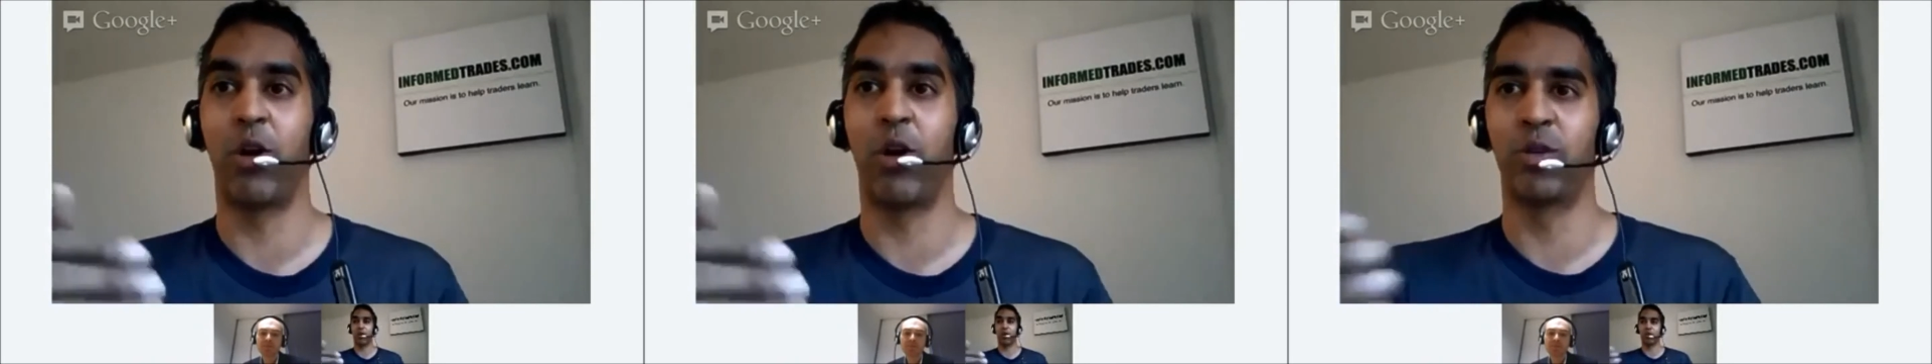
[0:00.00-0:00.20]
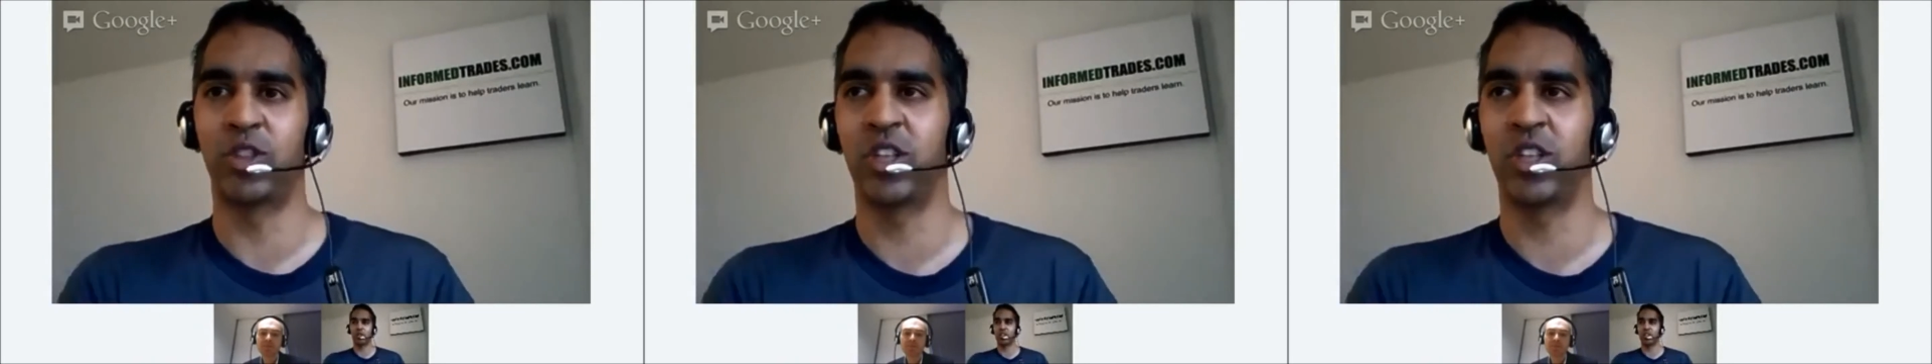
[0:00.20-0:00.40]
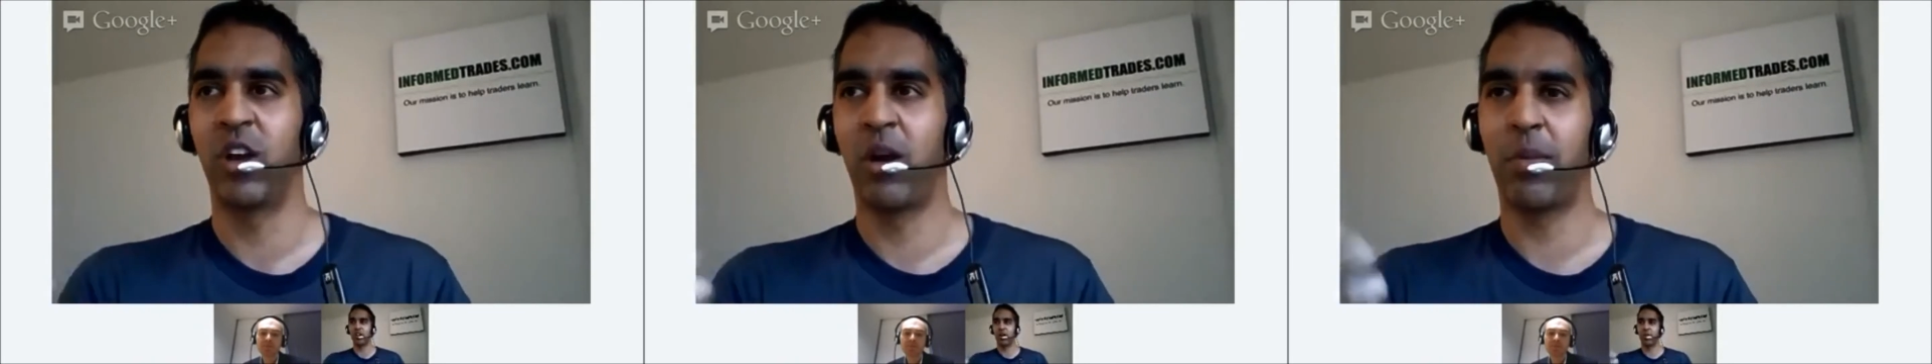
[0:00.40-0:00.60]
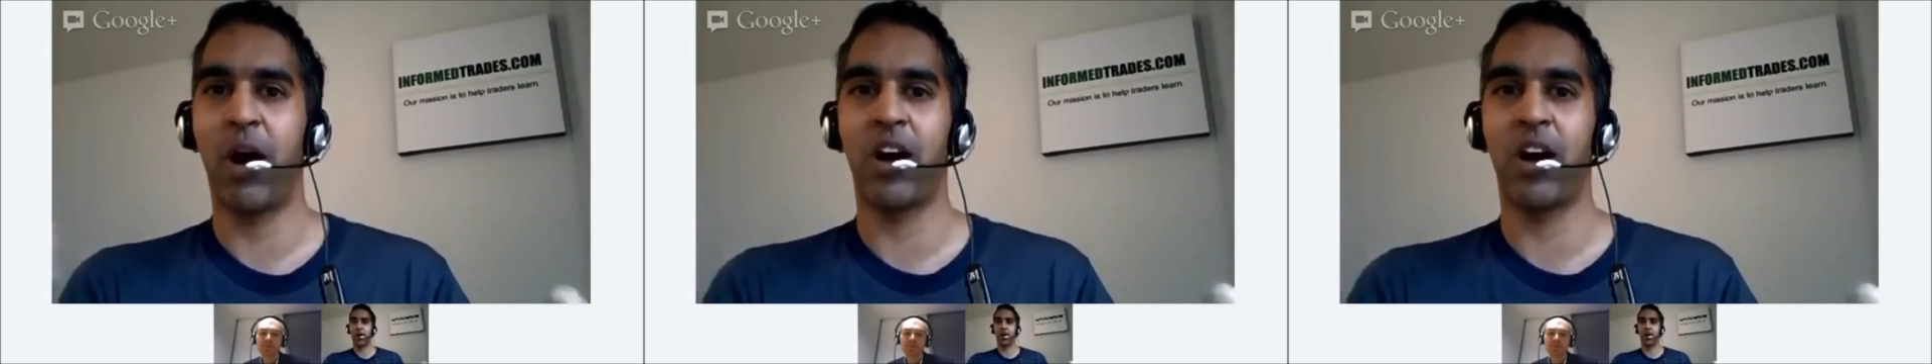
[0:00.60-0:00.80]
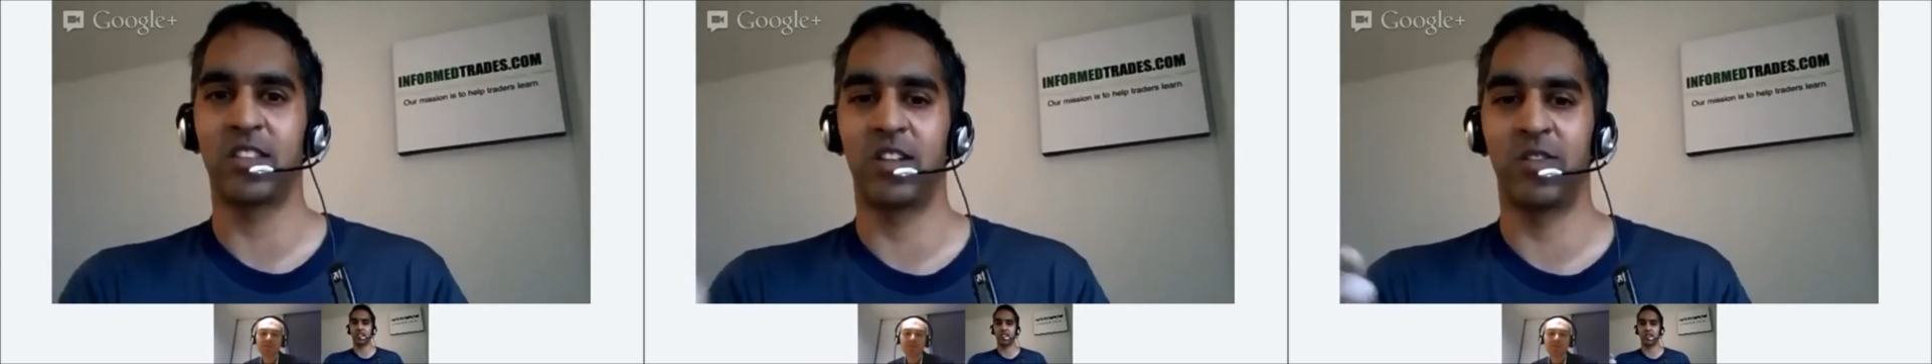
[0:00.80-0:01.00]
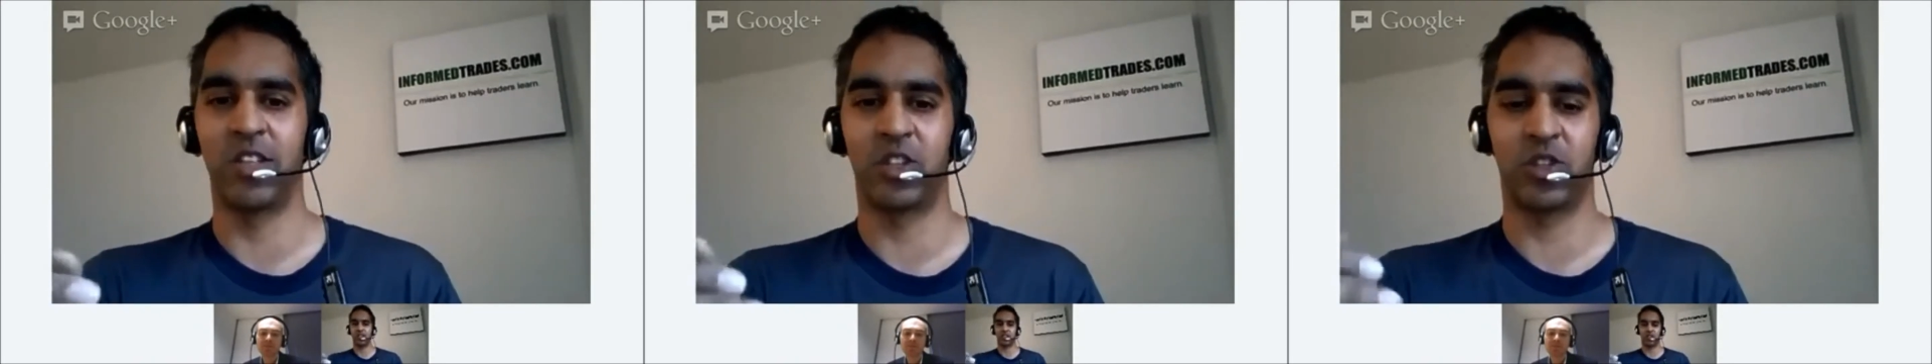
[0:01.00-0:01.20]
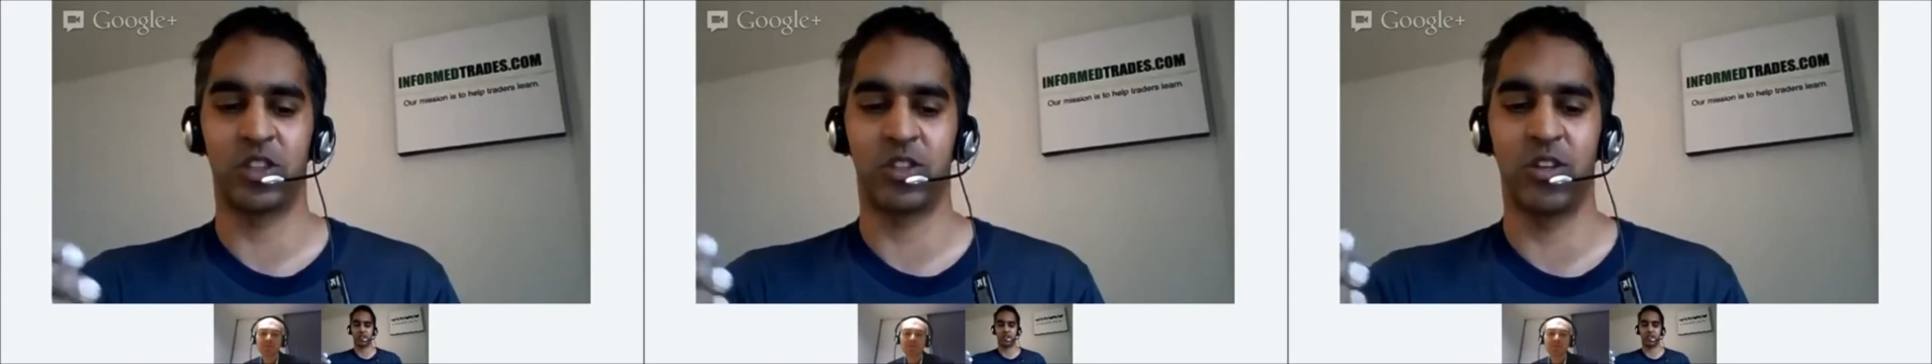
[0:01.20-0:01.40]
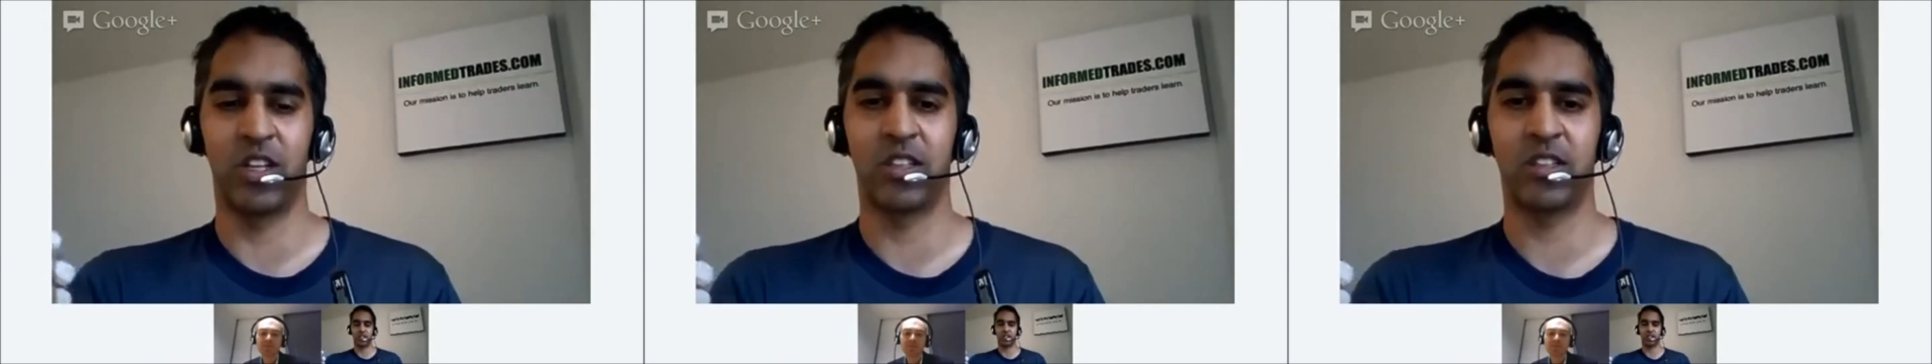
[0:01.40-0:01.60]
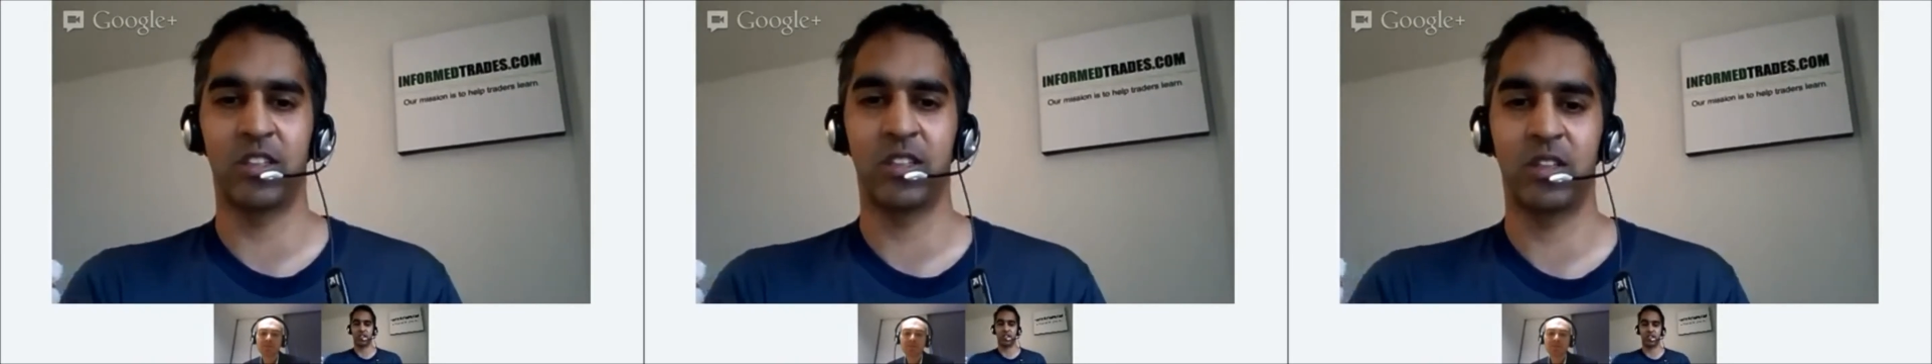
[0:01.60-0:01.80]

approach positive interest